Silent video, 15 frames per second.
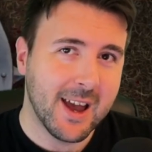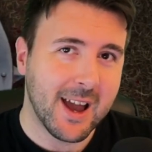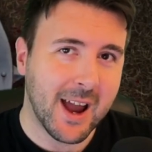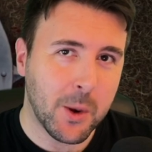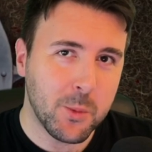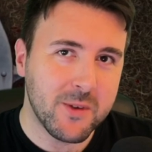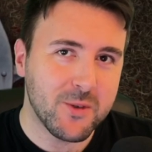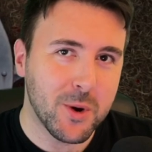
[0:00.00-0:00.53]

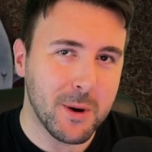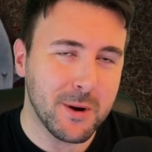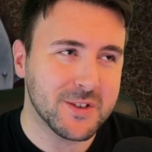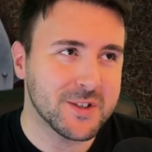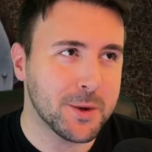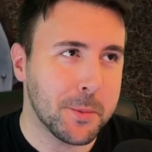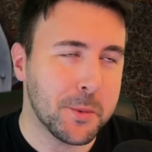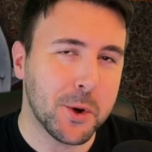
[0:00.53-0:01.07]
And we've got
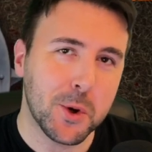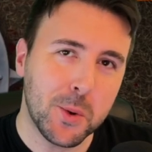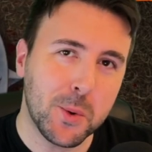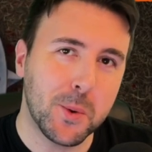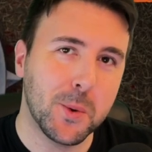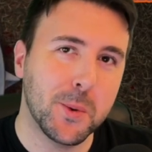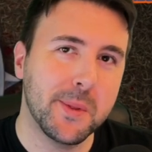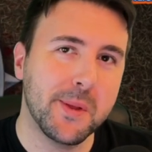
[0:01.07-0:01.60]
some
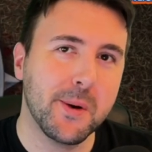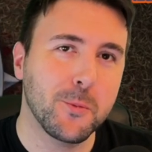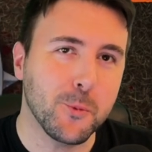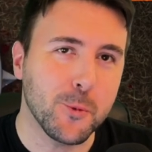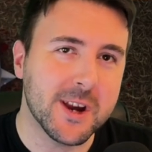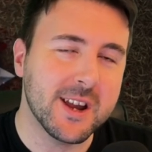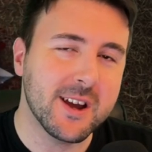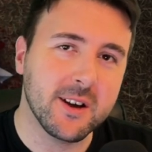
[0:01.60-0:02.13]
cool
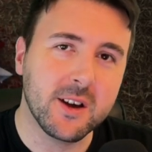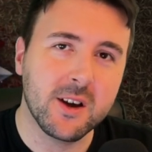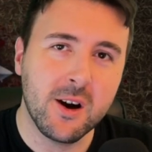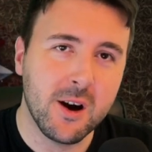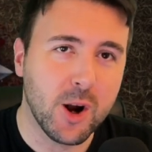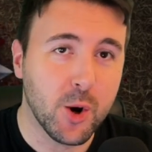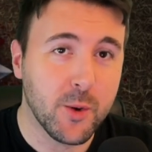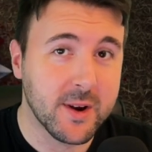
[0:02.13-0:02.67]

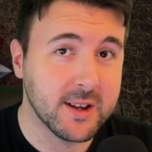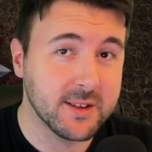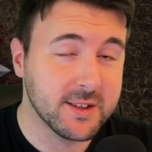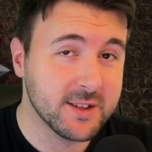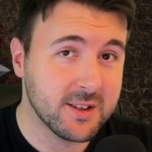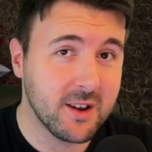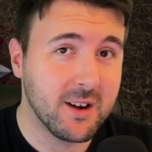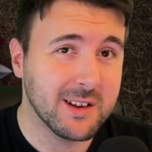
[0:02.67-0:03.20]
reoccurring
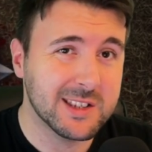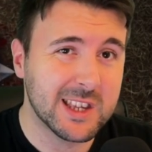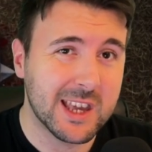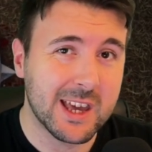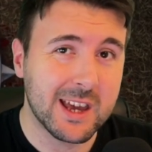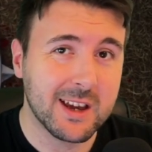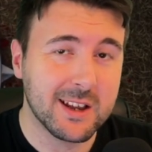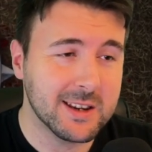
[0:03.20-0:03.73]
stars
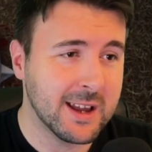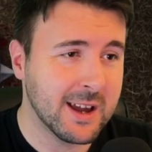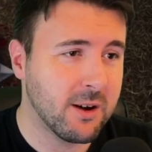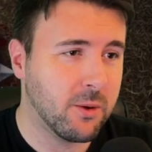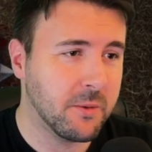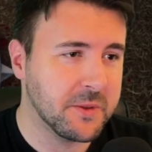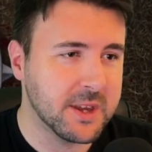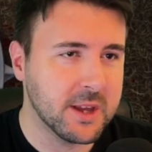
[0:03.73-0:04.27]
here.
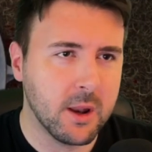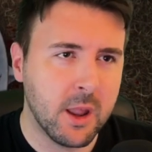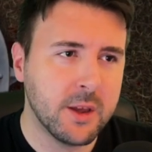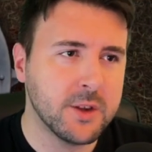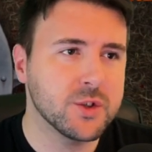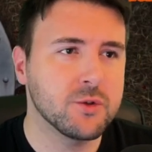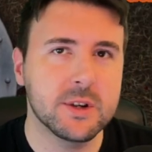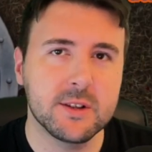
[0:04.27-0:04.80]
Now, the
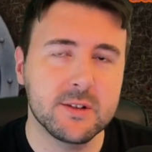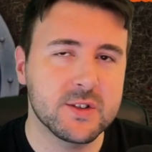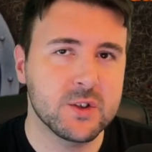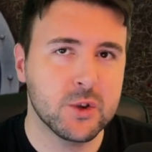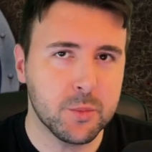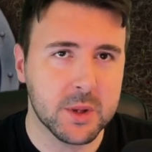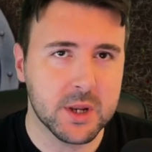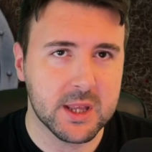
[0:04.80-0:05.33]
Lustrian
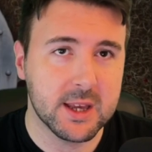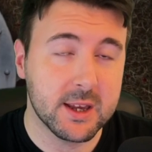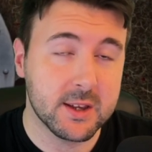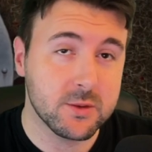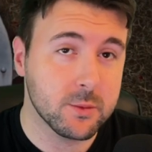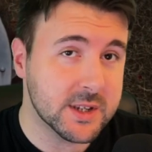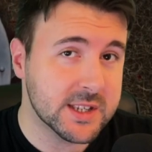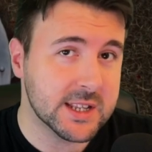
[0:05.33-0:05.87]
Super League
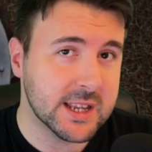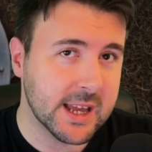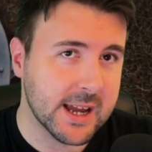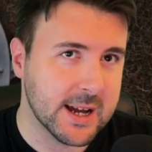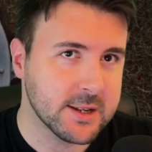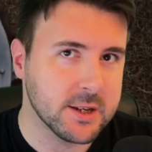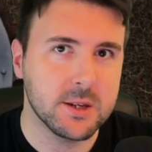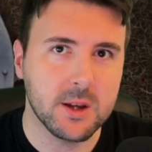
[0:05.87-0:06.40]
has recently
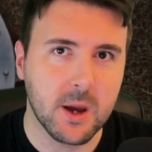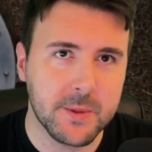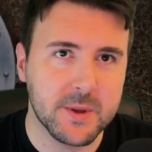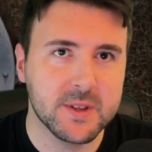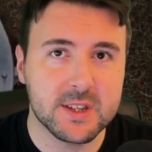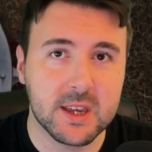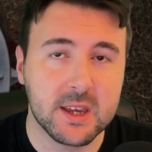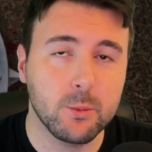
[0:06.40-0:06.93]
had another
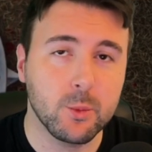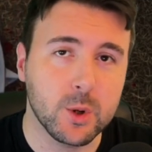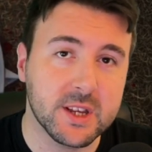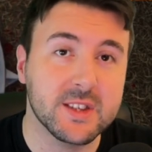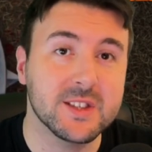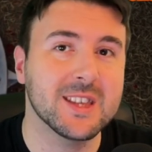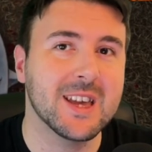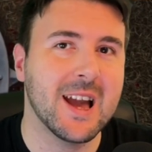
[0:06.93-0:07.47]
team
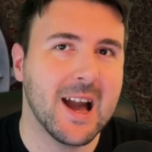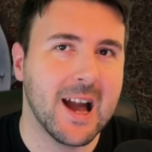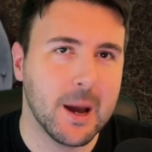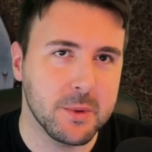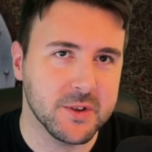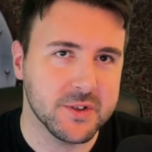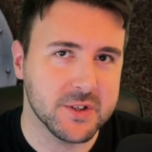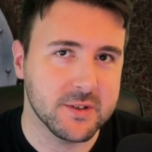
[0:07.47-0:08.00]
release, the
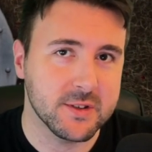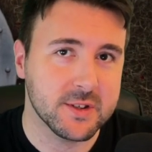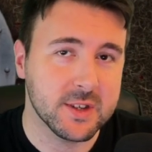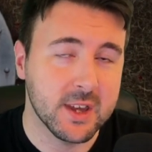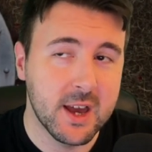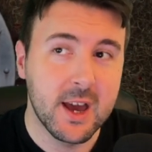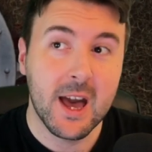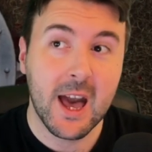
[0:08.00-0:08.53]
Amazons.
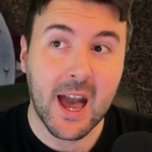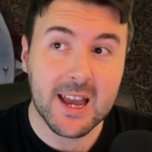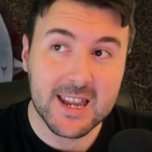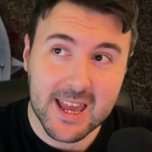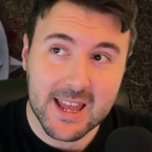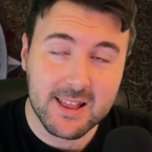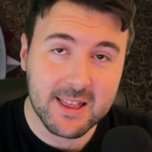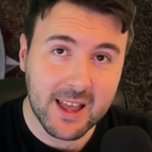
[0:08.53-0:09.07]
And
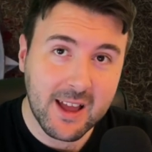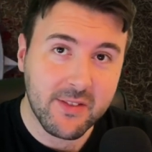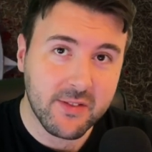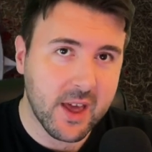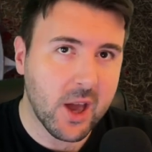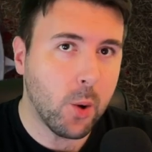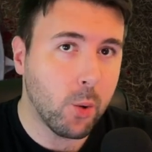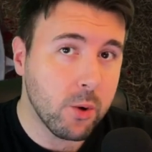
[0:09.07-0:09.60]
in that,
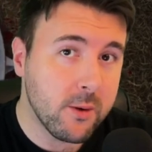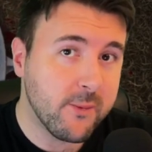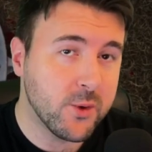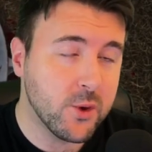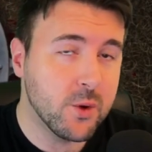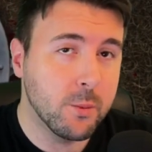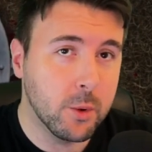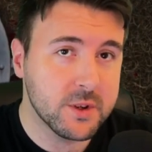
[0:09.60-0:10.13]
there were a
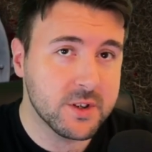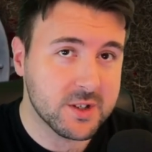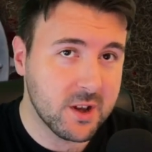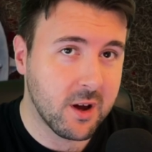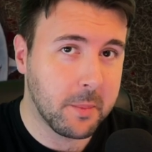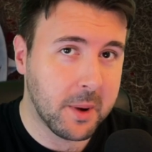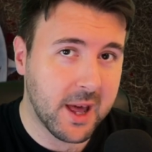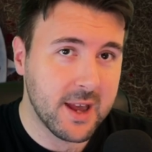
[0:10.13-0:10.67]
few more
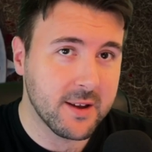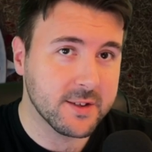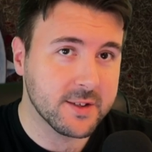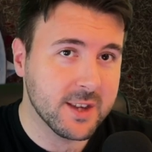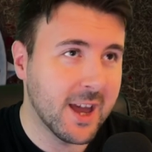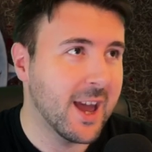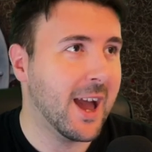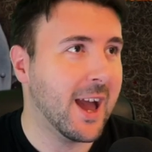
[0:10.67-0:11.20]
Star
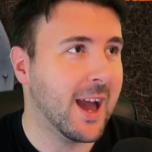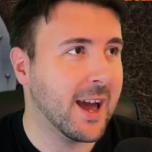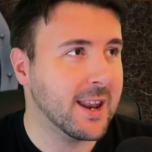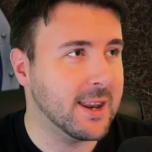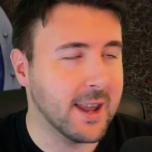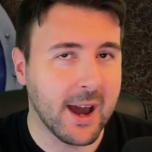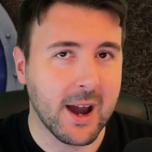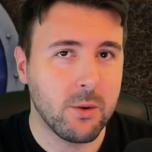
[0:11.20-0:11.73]
Players.
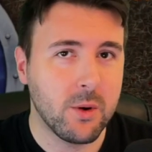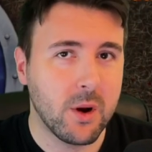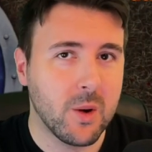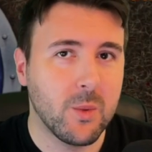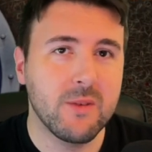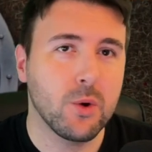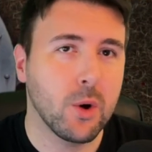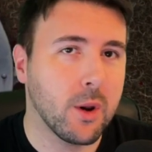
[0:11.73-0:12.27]
And now,
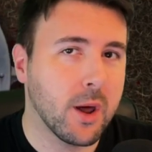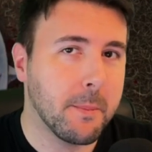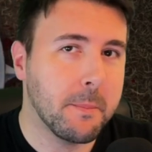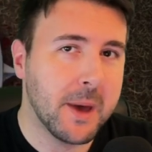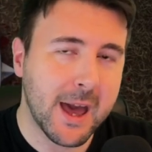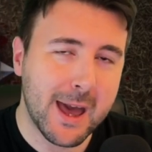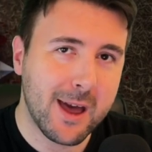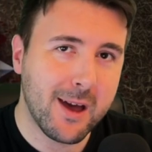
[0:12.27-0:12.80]
we've got a
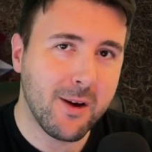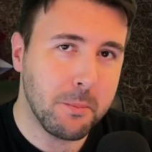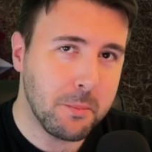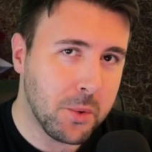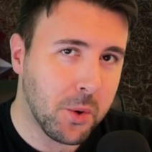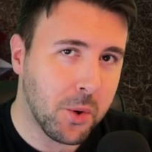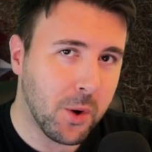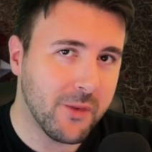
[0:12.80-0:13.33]
pair
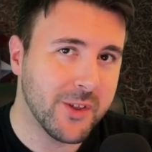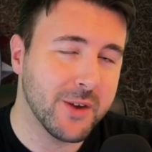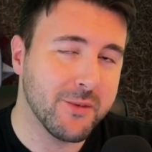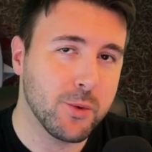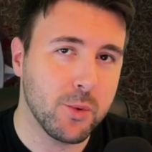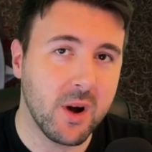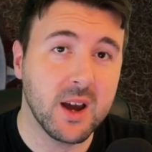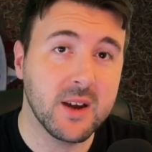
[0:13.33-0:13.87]
more that have
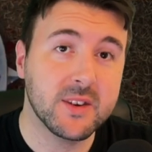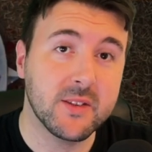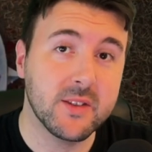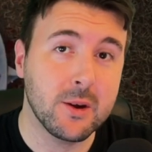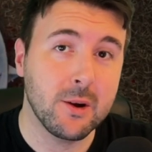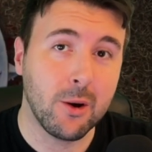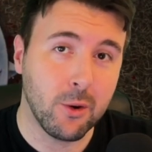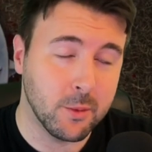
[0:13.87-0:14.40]
arrived in
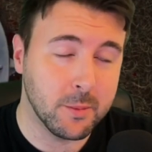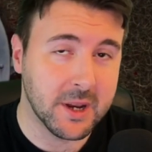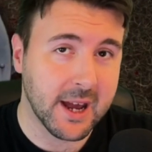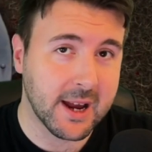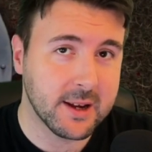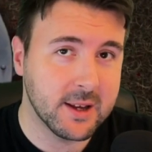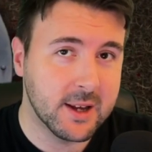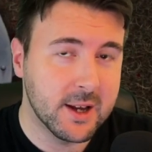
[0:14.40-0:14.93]
the
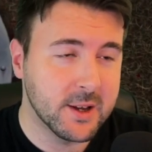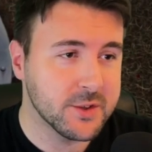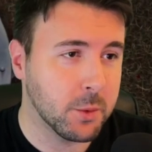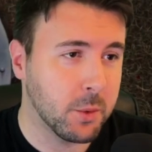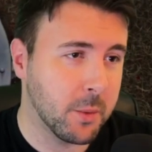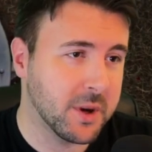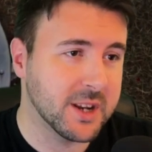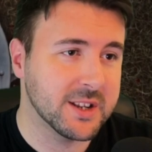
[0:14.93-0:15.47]
Almanac. So
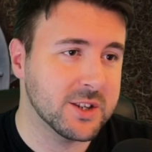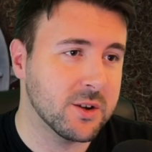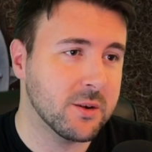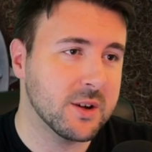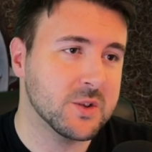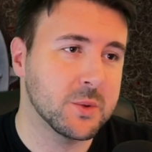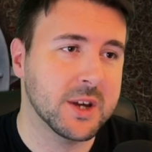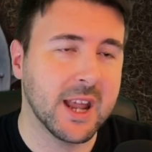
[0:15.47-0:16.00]
what we're going to do
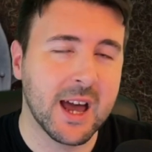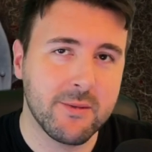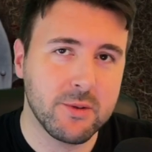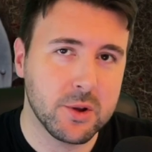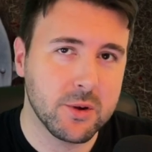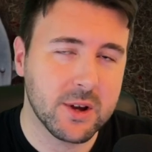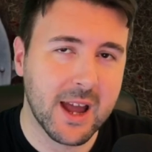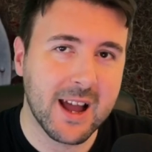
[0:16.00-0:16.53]
is we're going to have a
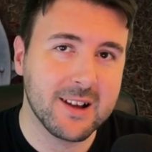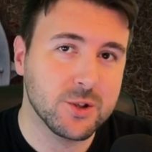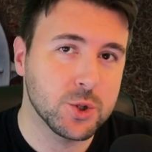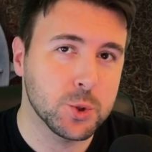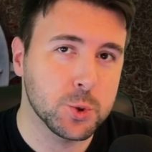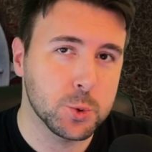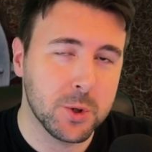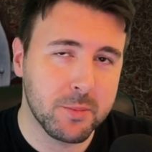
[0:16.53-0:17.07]
look at
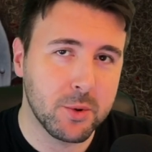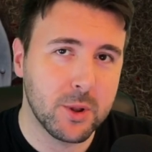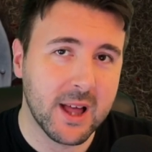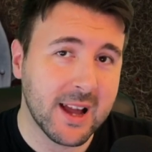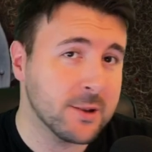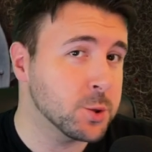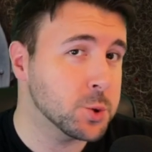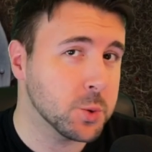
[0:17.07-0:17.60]
Dribl
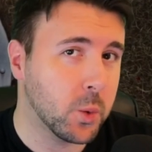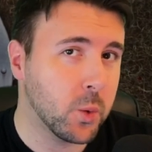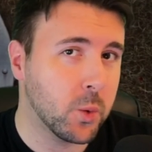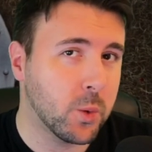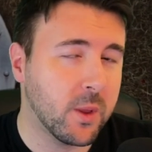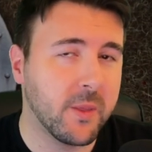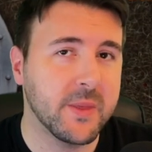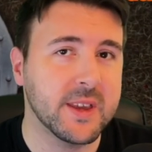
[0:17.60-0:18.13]

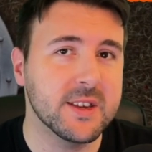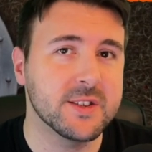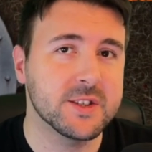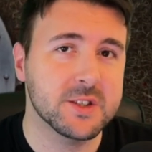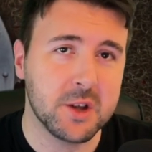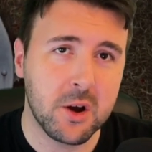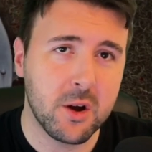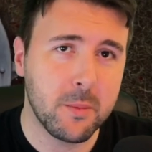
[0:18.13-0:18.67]
Drull, the
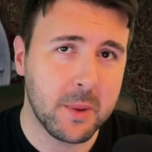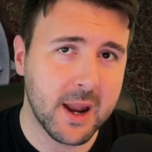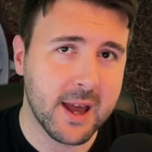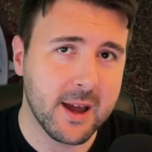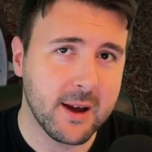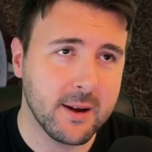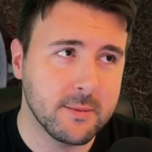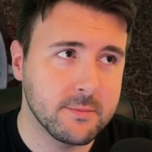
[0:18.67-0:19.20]
Star
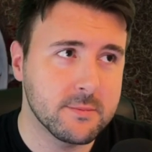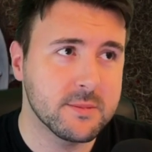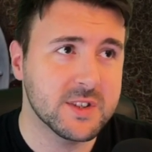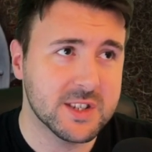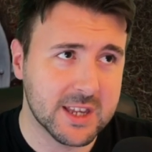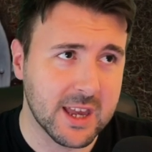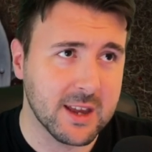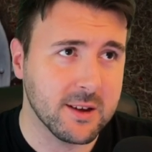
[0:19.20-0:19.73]
Player
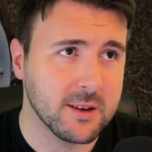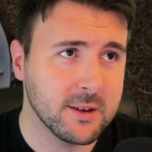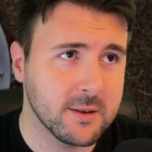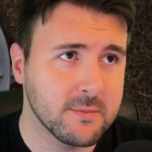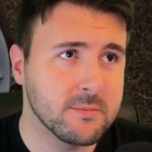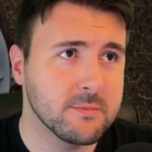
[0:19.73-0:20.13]
Skink